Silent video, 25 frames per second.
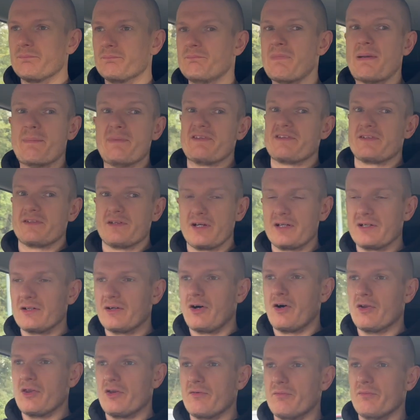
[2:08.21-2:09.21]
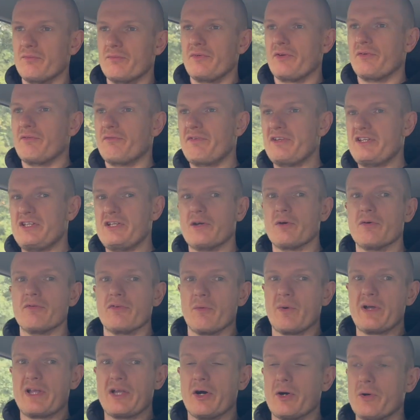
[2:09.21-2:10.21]
maybe tonight on the video of
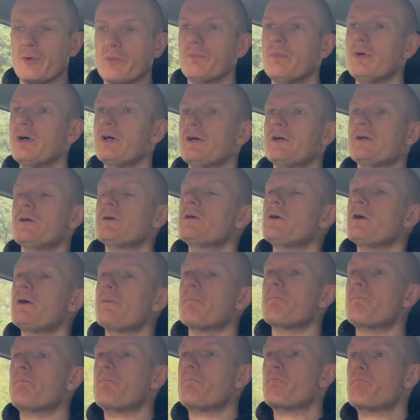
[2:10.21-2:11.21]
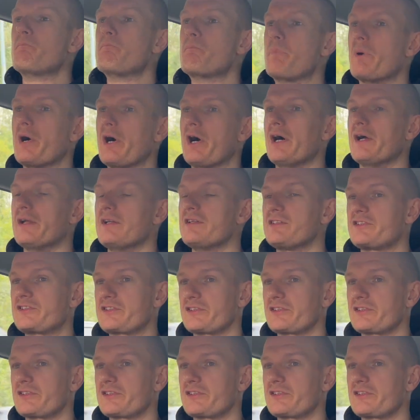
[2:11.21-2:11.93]
the way home. But